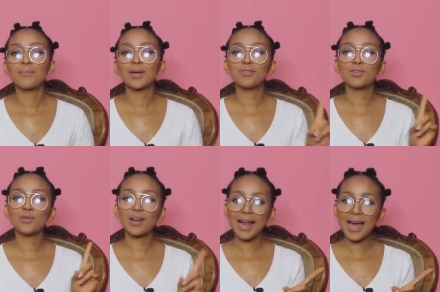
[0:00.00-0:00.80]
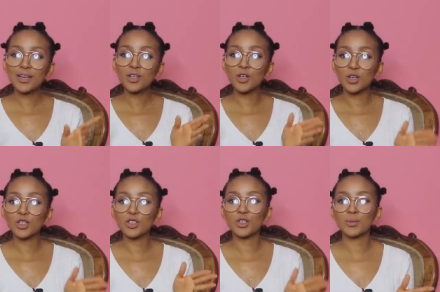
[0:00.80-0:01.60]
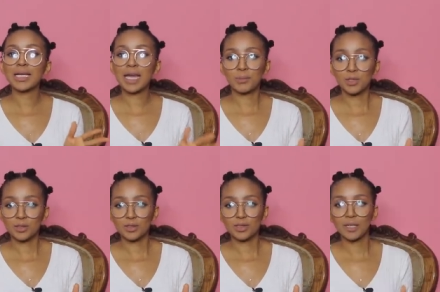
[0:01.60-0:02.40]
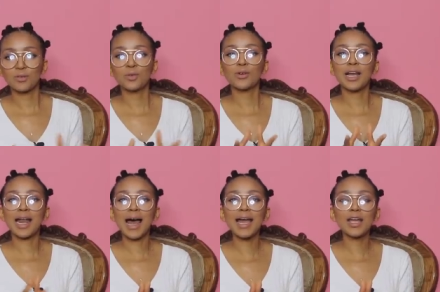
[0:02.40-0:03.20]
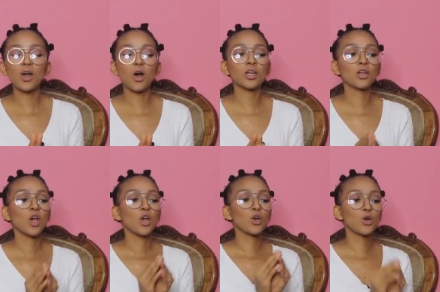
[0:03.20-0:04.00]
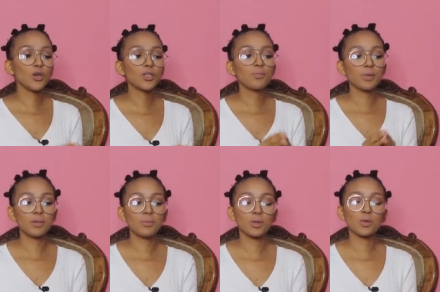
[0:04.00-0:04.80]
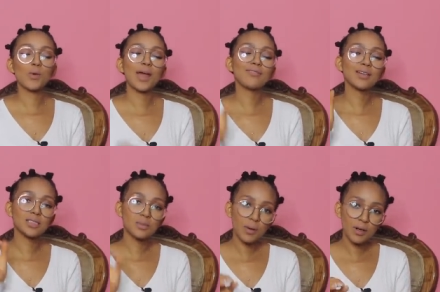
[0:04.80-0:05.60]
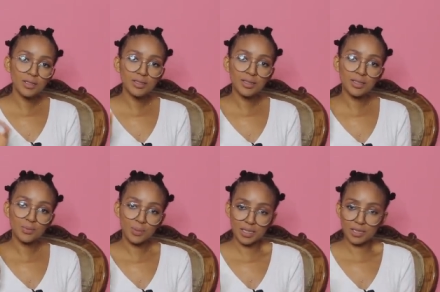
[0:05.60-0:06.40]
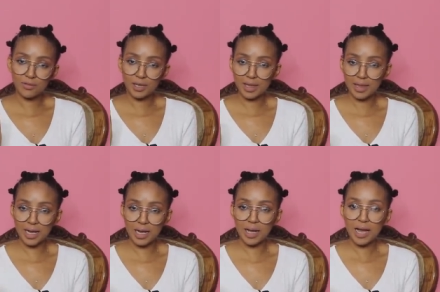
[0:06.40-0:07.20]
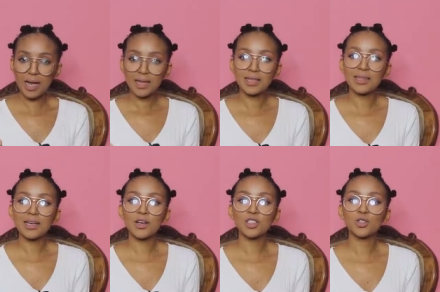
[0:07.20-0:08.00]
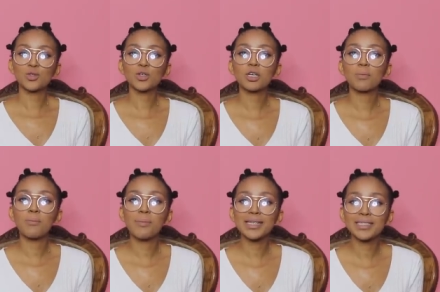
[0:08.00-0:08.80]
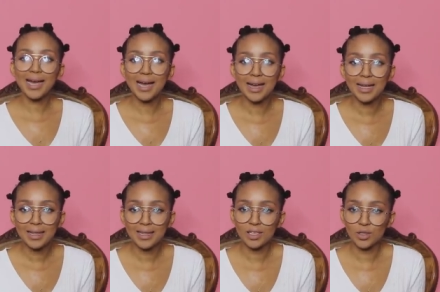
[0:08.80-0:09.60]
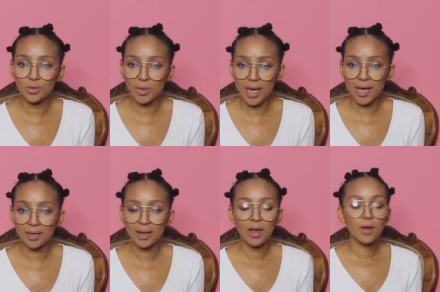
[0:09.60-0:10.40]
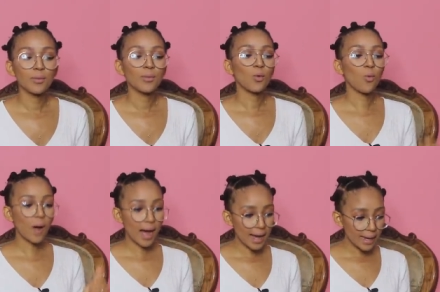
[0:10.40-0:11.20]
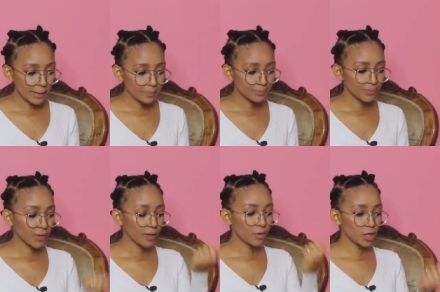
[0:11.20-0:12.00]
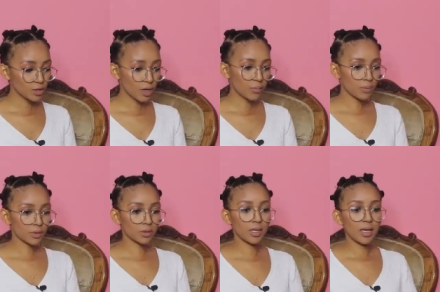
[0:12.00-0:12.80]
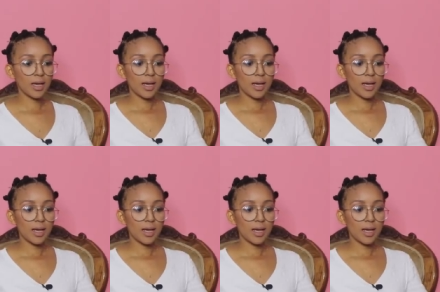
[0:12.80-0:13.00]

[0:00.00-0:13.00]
But if you rely on good human capital, if you rely on good people who have experience in a specific thing, then they're going to do it better than you can. Why? For example,